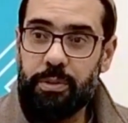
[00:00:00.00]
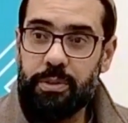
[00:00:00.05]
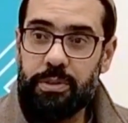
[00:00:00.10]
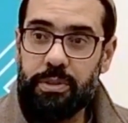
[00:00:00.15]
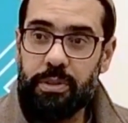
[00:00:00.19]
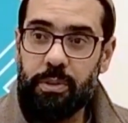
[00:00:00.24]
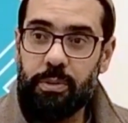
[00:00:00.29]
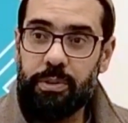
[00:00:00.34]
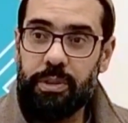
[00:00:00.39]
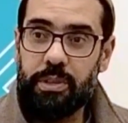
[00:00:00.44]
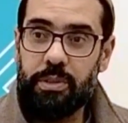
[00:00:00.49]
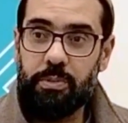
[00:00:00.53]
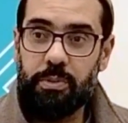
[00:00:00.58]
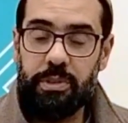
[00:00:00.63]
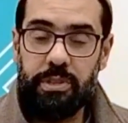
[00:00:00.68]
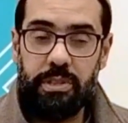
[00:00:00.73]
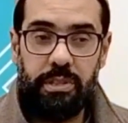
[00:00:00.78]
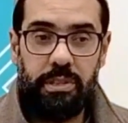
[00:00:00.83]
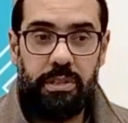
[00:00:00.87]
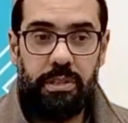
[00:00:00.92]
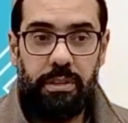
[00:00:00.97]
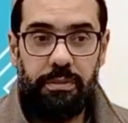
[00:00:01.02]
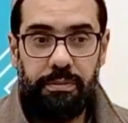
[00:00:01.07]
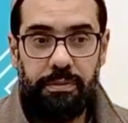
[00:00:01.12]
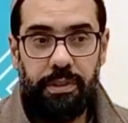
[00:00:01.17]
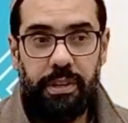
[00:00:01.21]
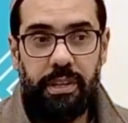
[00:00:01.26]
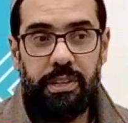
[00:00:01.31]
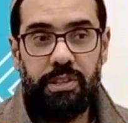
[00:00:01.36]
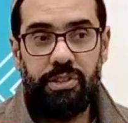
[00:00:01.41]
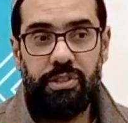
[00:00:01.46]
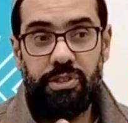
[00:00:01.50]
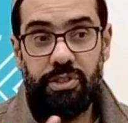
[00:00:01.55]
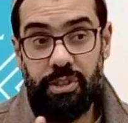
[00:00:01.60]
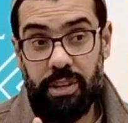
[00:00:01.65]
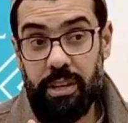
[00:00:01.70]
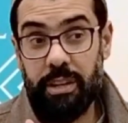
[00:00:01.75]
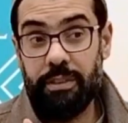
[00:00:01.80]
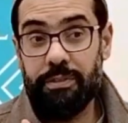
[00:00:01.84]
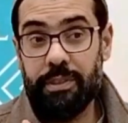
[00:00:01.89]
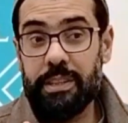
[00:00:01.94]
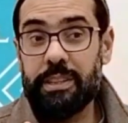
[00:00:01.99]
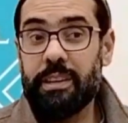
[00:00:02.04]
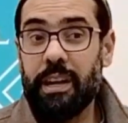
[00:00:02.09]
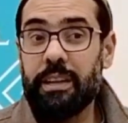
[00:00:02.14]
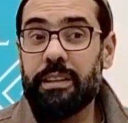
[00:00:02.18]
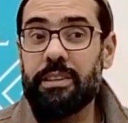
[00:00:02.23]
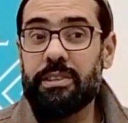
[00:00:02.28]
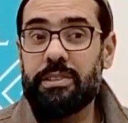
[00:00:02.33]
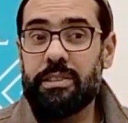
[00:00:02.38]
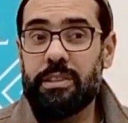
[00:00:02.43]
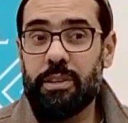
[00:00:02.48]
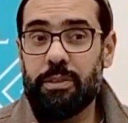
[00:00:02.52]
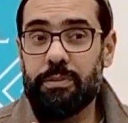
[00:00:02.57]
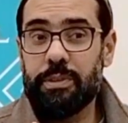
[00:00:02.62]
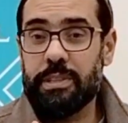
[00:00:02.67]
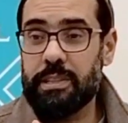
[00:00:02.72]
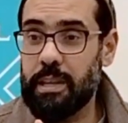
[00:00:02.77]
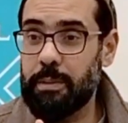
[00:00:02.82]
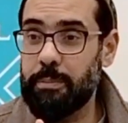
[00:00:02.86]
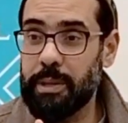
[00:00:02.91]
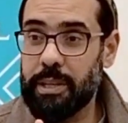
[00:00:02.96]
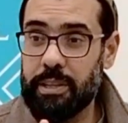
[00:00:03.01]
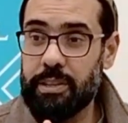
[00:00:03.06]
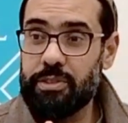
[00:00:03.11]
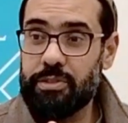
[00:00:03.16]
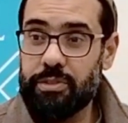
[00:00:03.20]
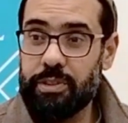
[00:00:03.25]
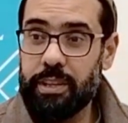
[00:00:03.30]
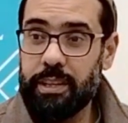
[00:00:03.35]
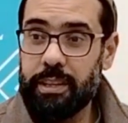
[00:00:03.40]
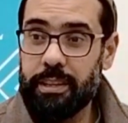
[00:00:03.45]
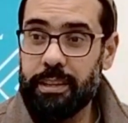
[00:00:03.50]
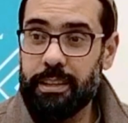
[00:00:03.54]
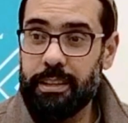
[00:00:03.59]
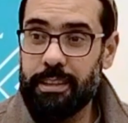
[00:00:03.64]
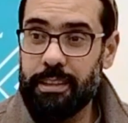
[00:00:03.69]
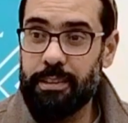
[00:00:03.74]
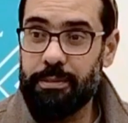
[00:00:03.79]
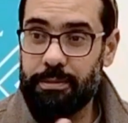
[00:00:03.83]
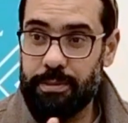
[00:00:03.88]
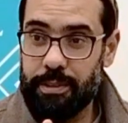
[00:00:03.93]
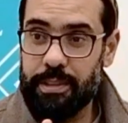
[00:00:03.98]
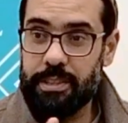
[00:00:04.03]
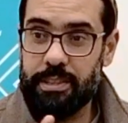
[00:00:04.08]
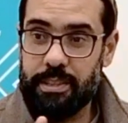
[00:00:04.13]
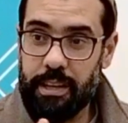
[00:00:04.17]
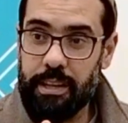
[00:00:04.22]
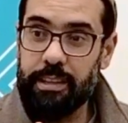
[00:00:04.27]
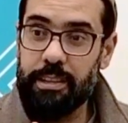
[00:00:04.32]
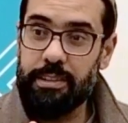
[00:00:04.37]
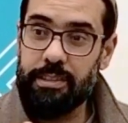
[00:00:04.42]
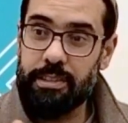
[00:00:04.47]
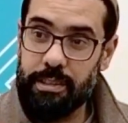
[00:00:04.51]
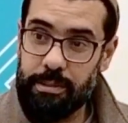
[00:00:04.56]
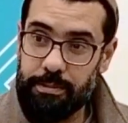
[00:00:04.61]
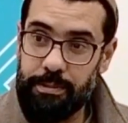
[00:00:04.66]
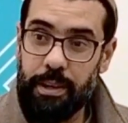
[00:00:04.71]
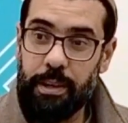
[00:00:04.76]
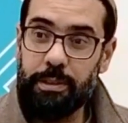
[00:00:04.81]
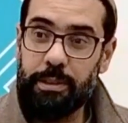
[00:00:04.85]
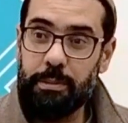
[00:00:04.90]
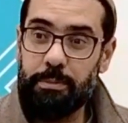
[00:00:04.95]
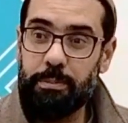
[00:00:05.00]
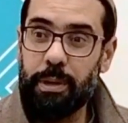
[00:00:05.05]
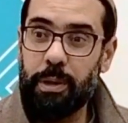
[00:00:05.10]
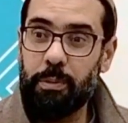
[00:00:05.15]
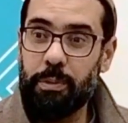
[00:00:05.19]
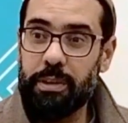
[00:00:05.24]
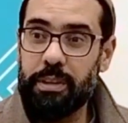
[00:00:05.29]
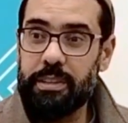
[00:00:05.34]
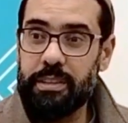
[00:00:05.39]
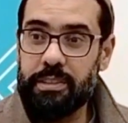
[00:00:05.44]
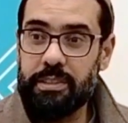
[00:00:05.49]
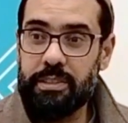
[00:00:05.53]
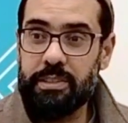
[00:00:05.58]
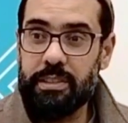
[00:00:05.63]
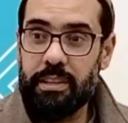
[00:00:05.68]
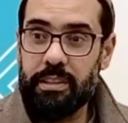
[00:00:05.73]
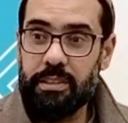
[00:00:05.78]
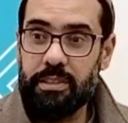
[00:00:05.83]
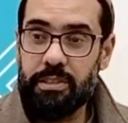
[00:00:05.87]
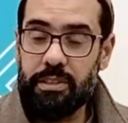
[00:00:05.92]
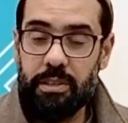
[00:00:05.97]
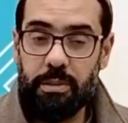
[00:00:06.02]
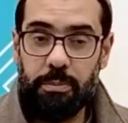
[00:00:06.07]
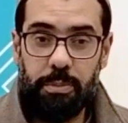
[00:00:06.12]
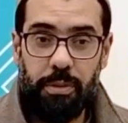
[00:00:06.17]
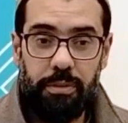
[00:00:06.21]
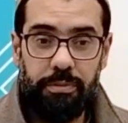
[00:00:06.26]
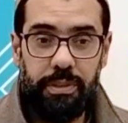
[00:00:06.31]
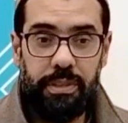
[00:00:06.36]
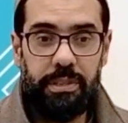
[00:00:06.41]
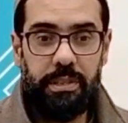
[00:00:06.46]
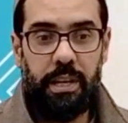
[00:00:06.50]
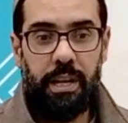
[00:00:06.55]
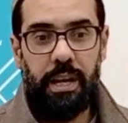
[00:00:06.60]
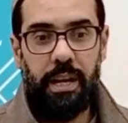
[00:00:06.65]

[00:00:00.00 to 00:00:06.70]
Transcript: So this was the first Sharifid dynasty of Islamic history, first dynasty founded by one of the descendants of the Prophet.